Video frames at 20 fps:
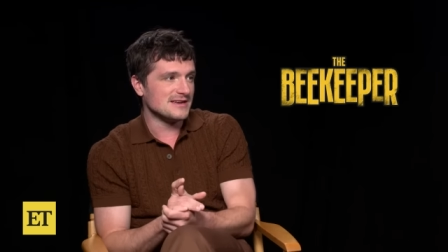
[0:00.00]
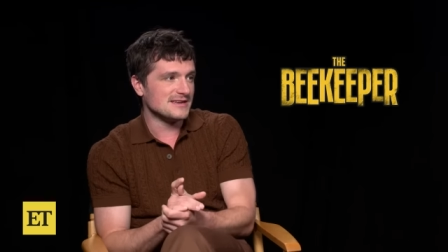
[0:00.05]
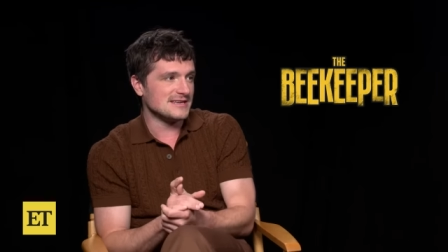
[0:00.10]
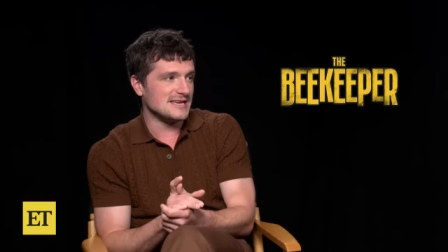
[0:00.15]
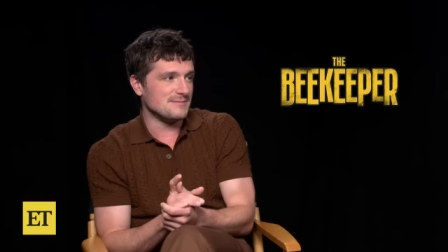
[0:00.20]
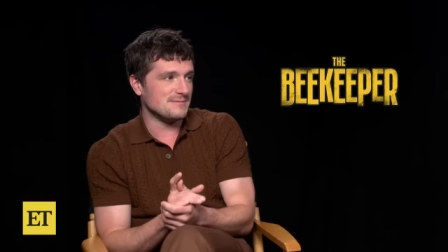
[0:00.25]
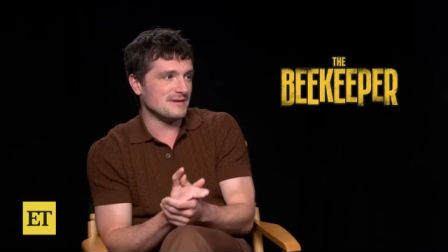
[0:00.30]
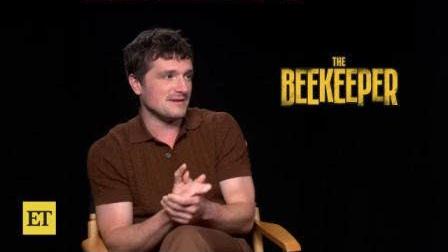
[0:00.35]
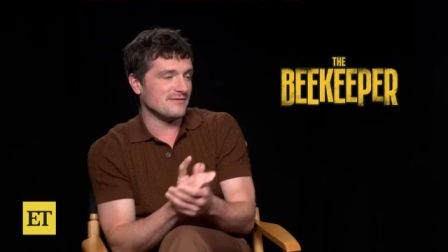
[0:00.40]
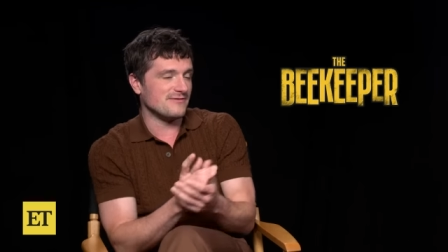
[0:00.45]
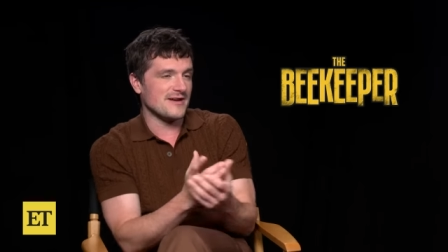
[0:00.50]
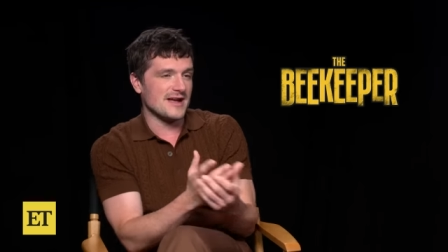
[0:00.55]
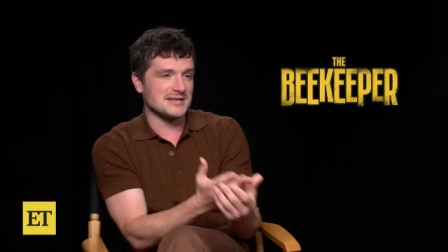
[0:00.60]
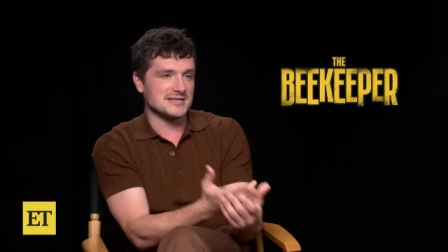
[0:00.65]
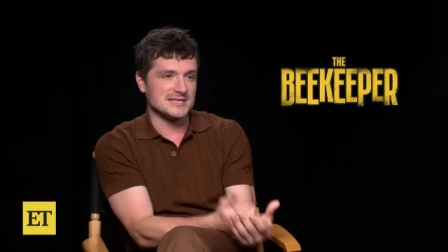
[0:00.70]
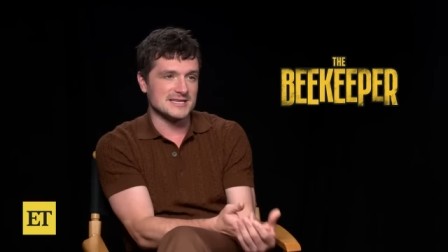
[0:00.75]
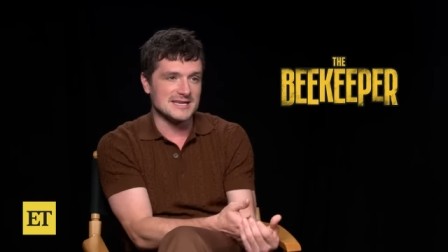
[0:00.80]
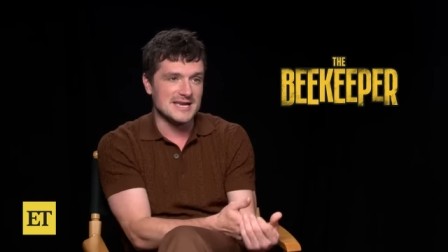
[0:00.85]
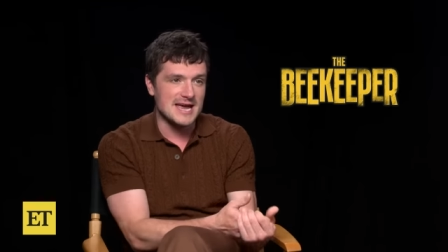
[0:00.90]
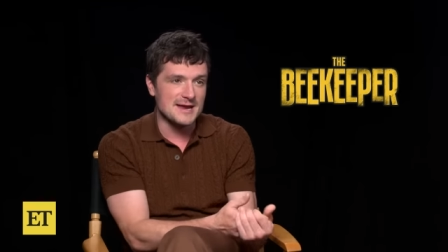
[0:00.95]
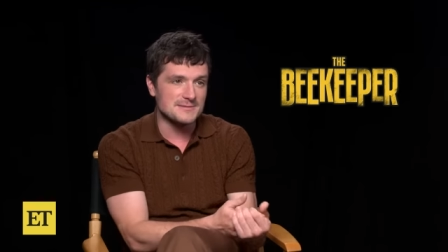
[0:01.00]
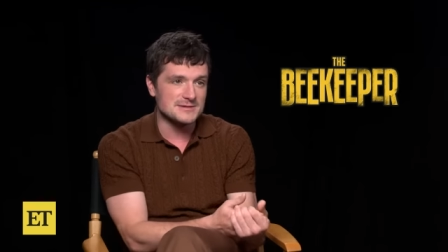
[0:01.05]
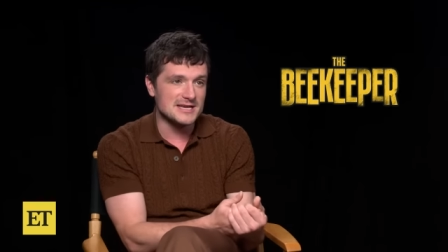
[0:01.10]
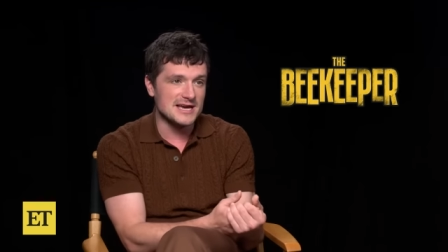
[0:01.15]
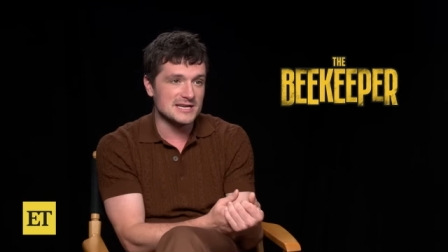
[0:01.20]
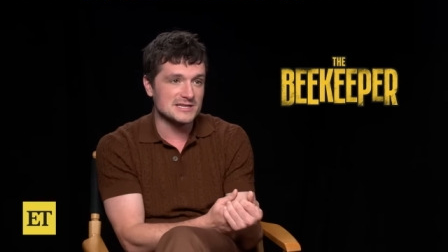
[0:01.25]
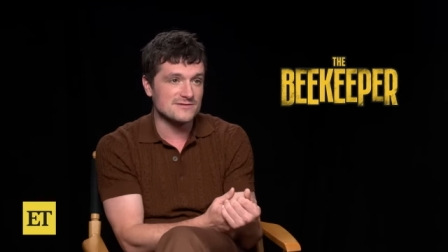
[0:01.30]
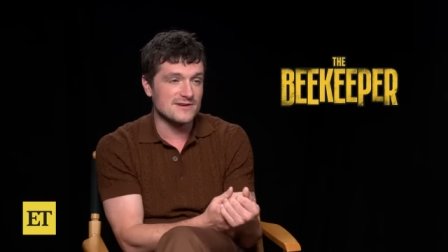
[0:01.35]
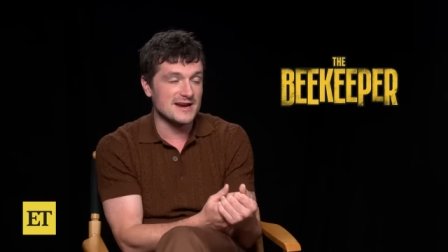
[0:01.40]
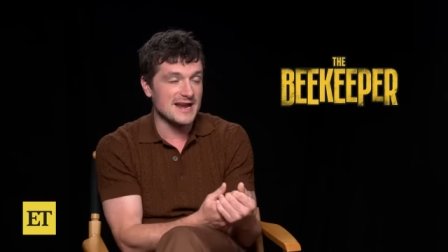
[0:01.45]
keeping fans of the game
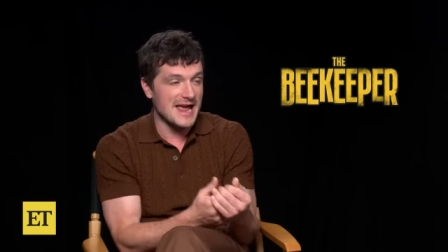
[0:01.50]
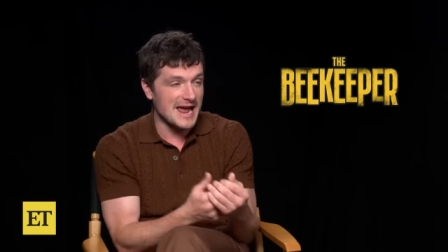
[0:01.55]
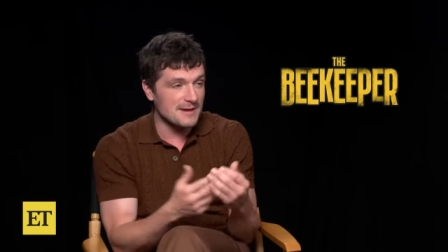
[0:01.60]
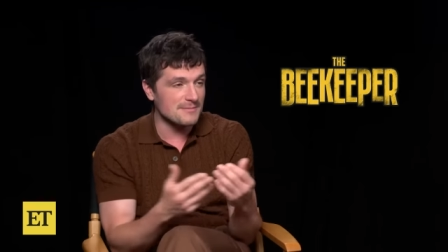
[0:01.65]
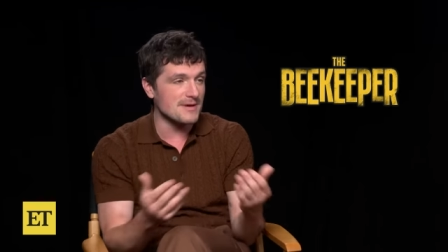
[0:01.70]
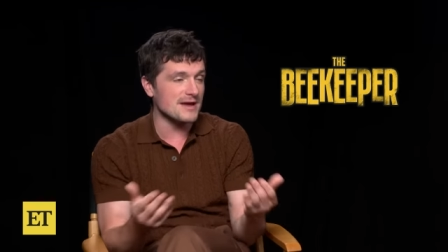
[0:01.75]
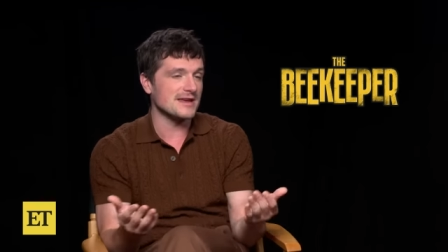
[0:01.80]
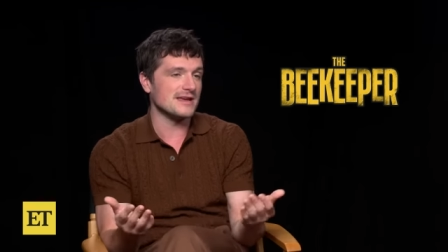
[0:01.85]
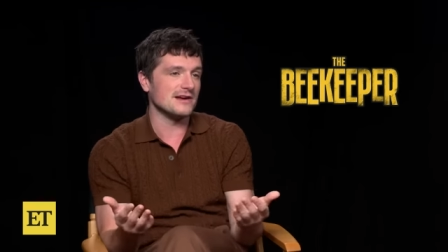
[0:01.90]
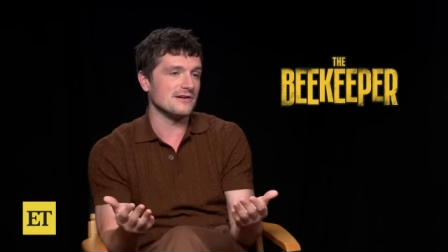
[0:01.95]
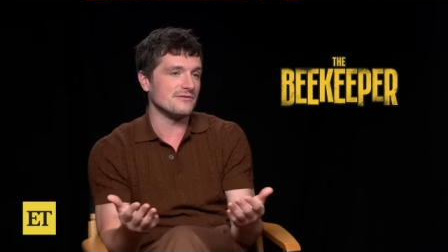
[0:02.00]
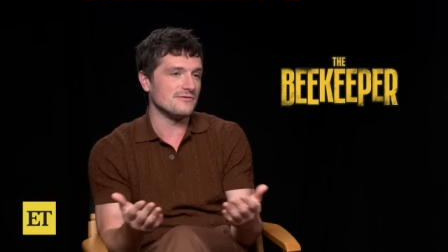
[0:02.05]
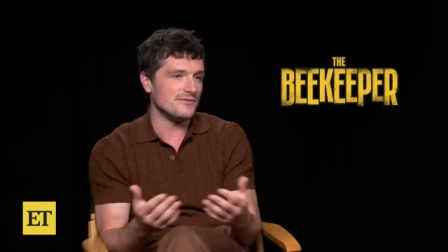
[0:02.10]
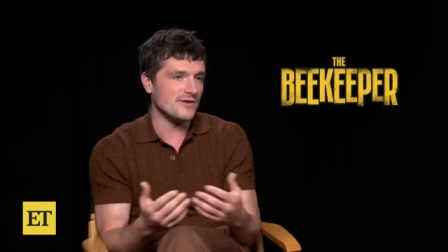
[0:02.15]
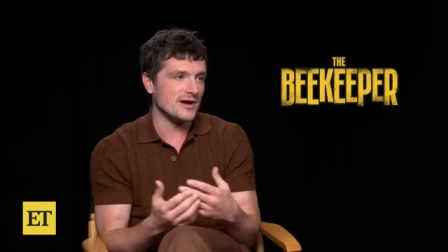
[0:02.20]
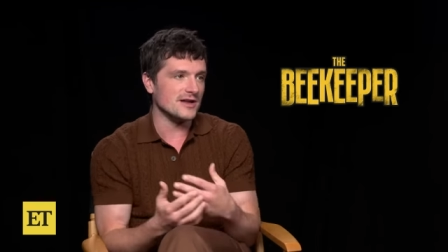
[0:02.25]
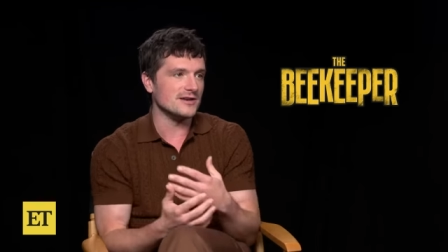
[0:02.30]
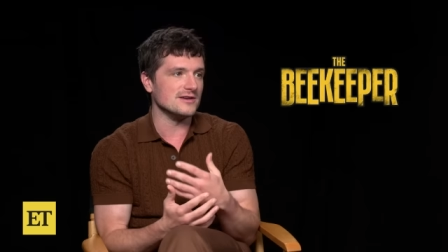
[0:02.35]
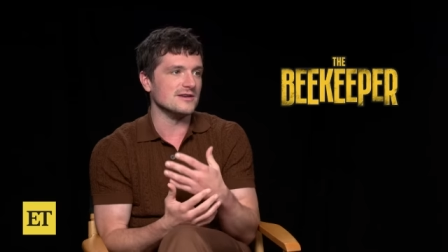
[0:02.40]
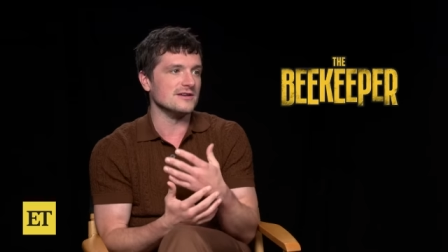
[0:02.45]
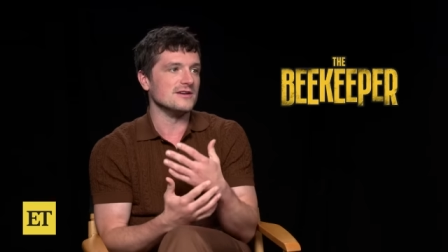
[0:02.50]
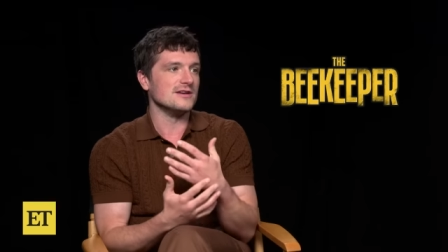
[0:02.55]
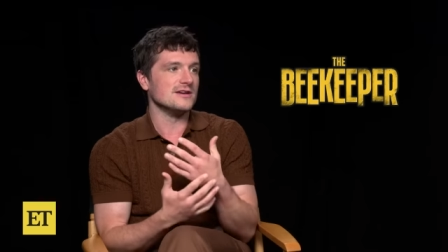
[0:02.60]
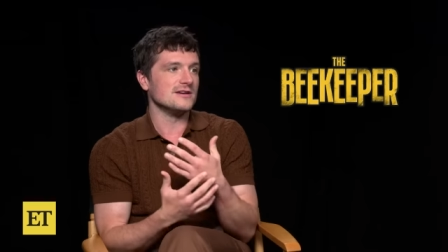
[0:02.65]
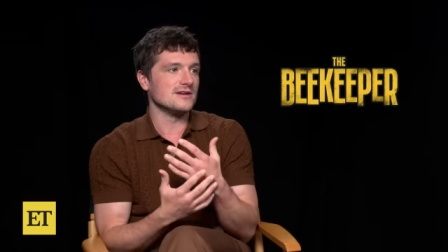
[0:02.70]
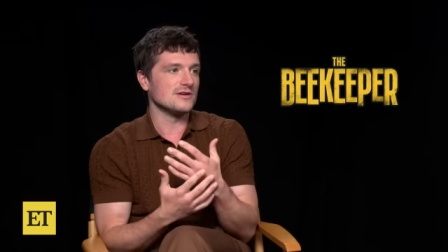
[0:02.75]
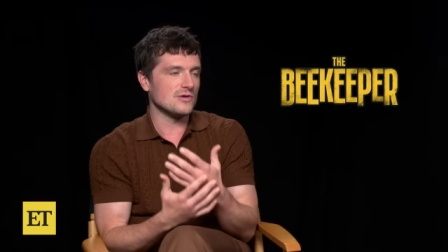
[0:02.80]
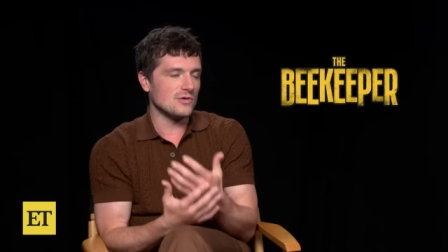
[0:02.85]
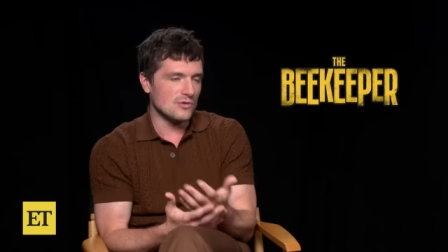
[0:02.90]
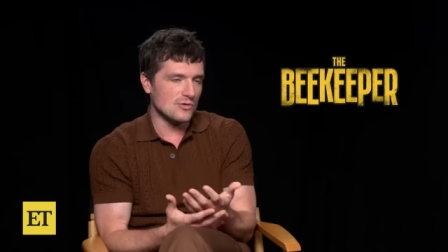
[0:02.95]
satisfied and making a fun,
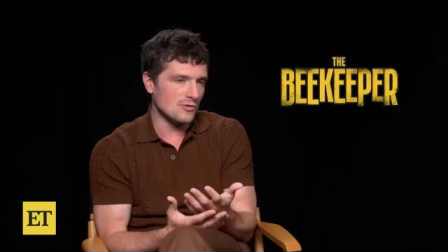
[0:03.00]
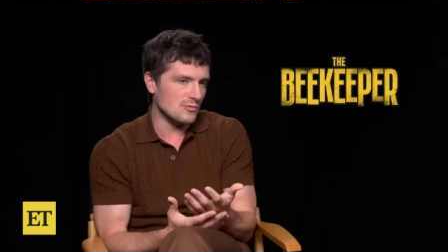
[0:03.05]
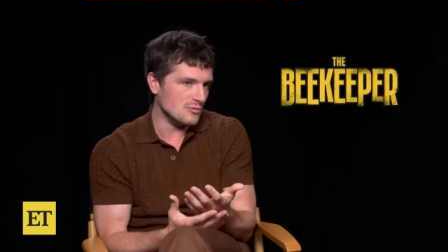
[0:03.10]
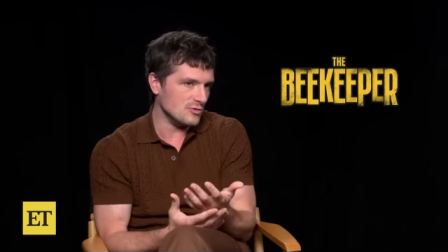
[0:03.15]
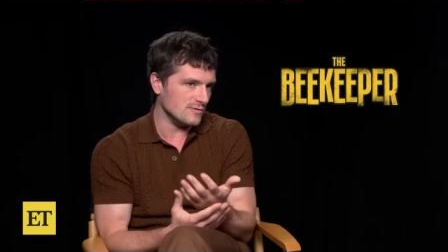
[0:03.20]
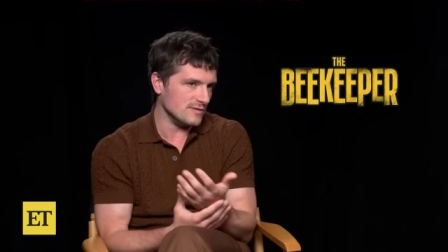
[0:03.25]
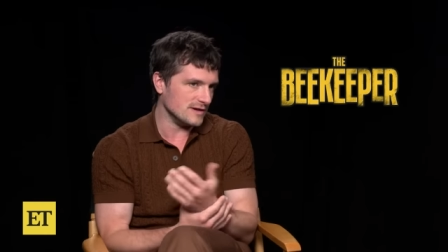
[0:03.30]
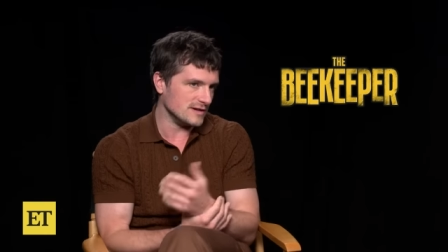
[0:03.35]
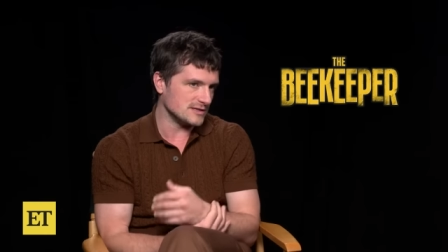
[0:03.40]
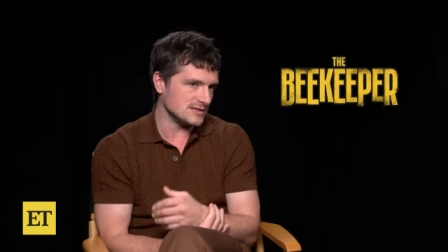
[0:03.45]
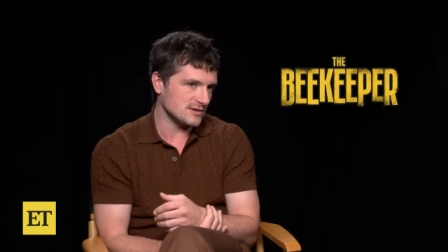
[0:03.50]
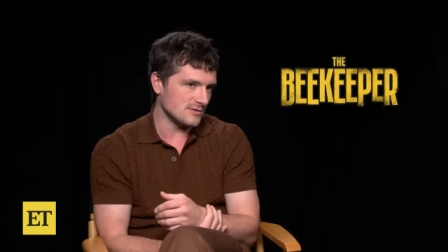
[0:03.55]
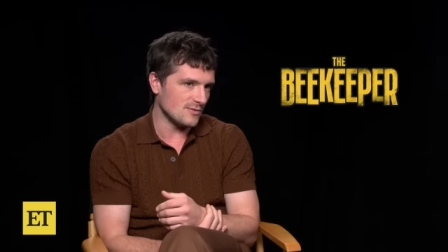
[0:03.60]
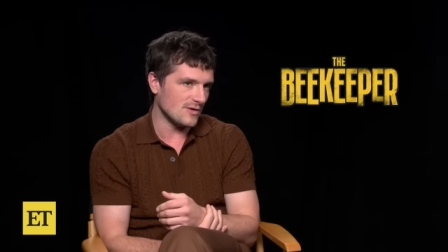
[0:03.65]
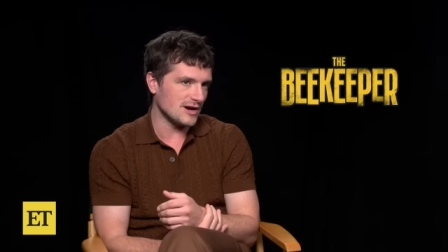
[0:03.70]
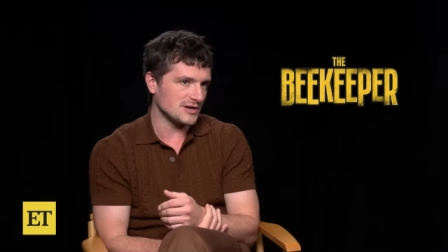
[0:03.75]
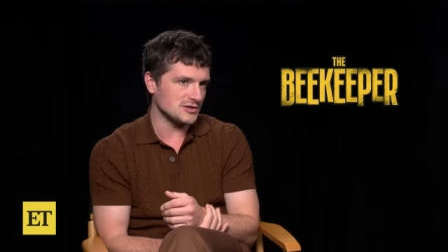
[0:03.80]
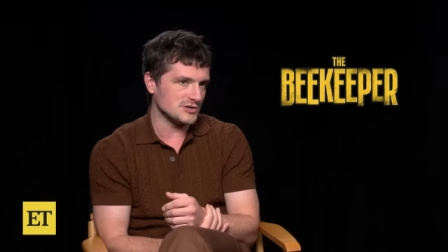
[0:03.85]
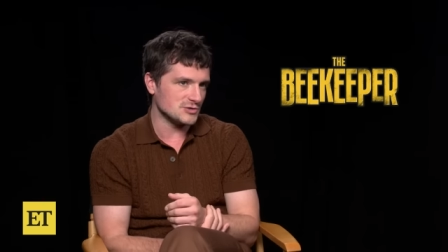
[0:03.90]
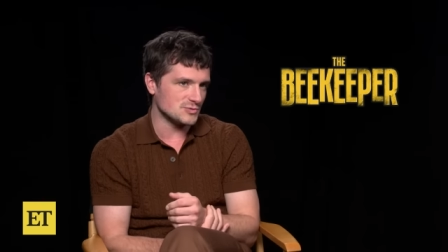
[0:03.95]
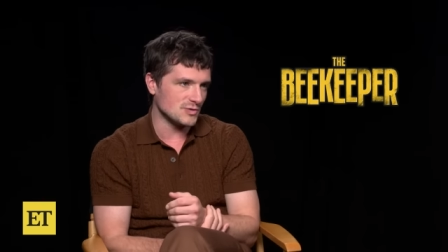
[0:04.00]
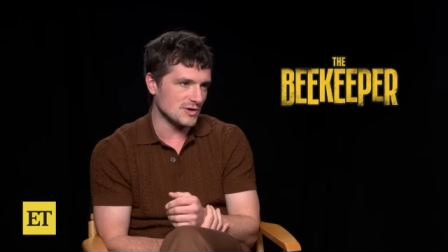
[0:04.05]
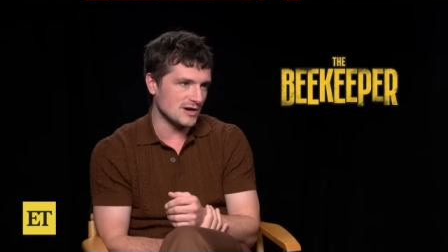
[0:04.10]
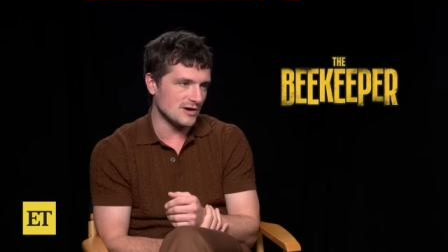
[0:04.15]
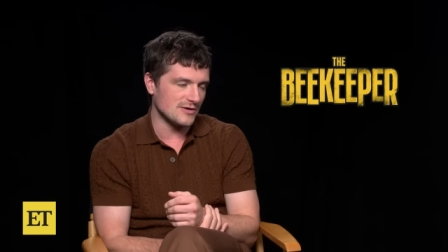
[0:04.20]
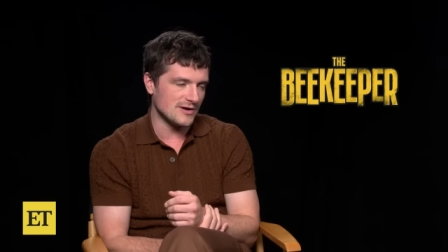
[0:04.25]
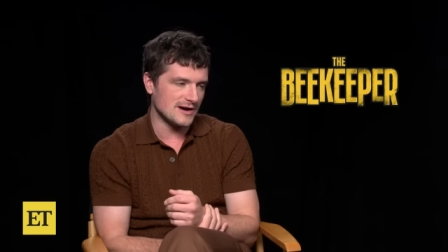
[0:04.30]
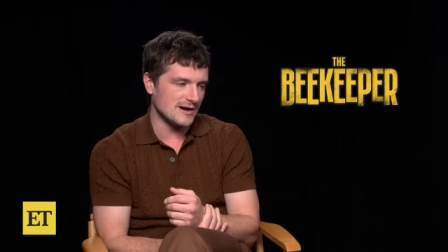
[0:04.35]
cool movie to watch as well.